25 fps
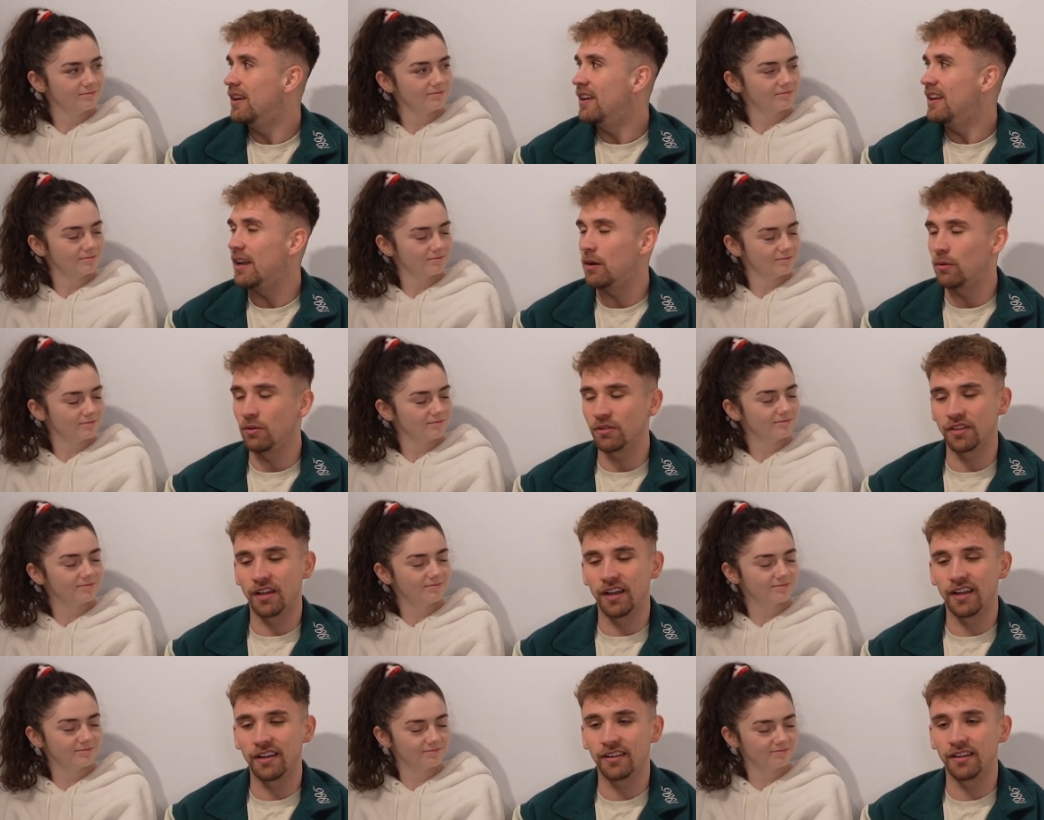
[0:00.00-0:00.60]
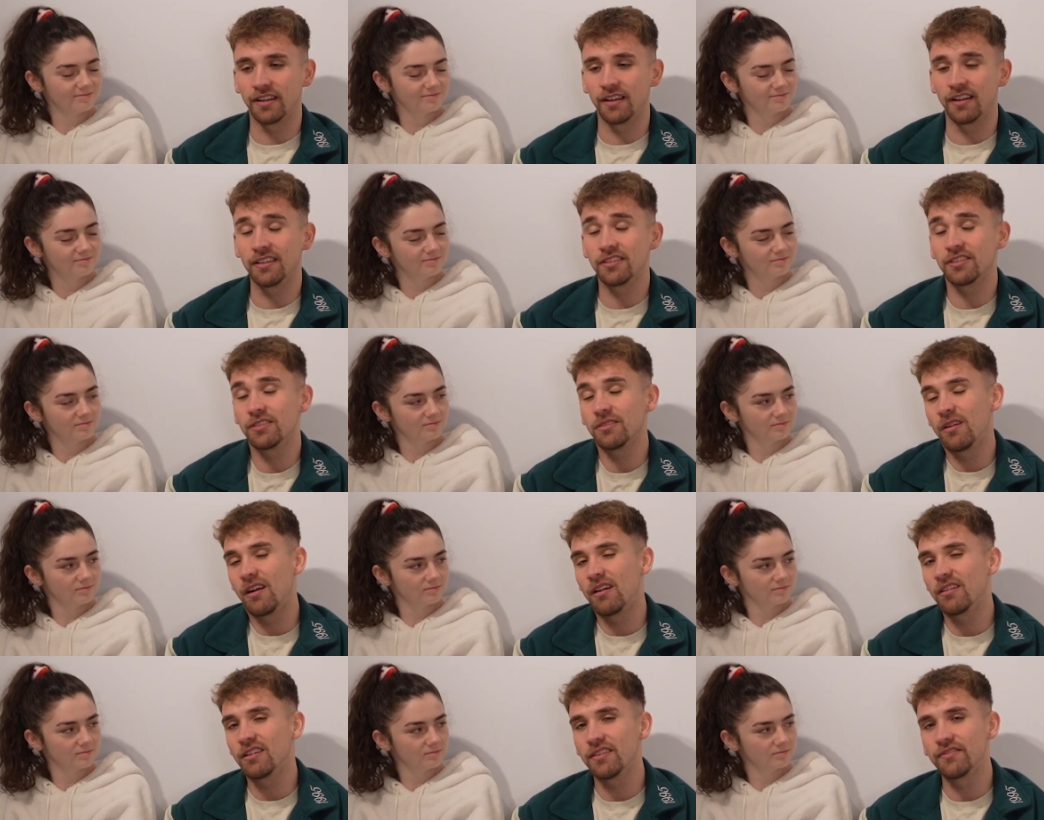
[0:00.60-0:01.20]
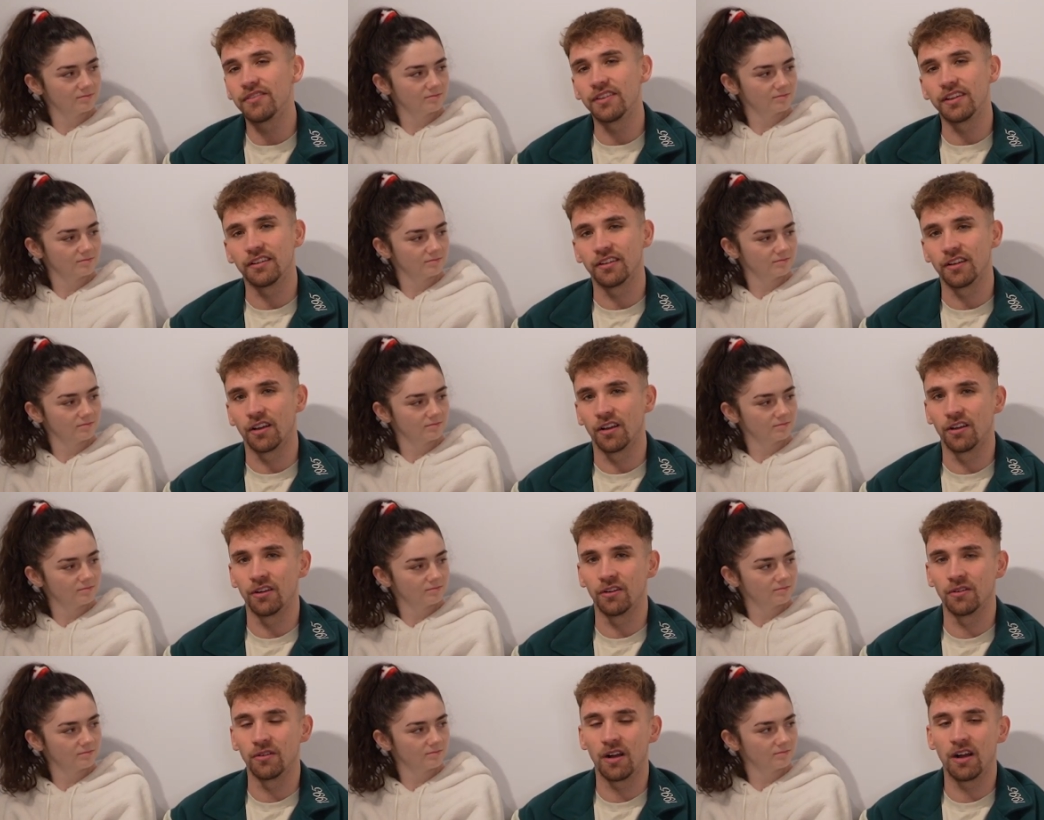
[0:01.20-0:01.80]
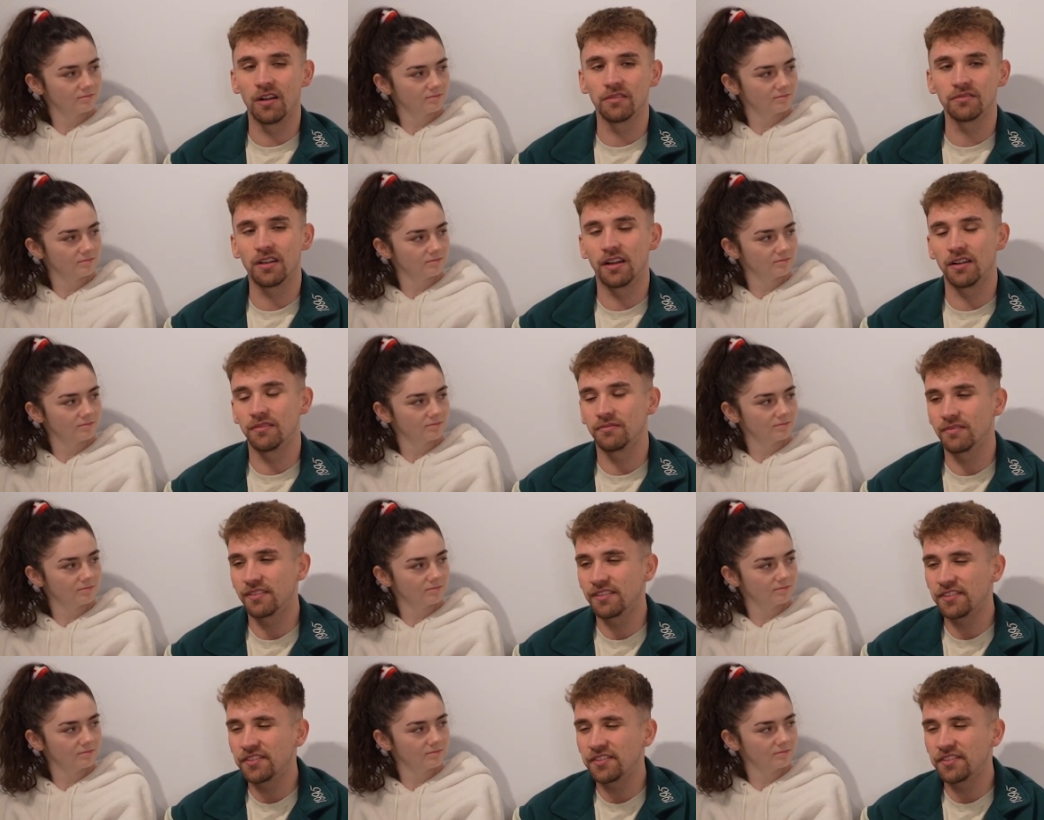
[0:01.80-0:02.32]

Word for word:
Speaker 1: It was like, a, you know I'll give it a go. I'll, I'll